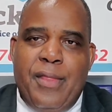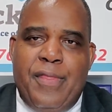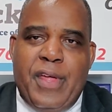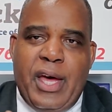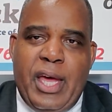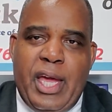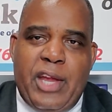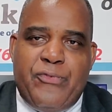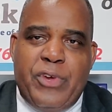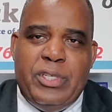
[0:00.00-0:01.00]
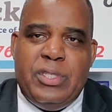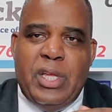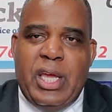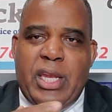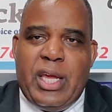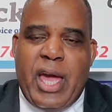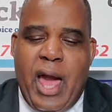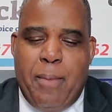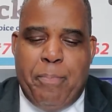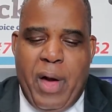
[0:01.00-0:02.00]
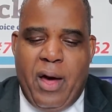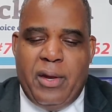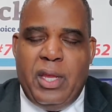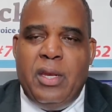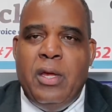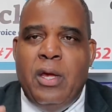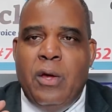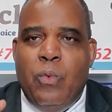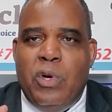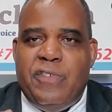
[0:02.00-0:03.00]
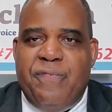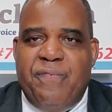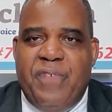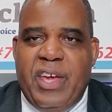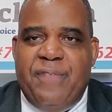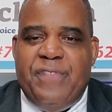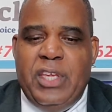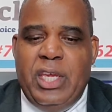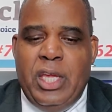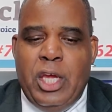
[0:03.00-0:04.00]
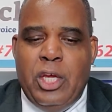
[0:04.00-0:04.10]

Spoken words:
The interest in the compounding was 52%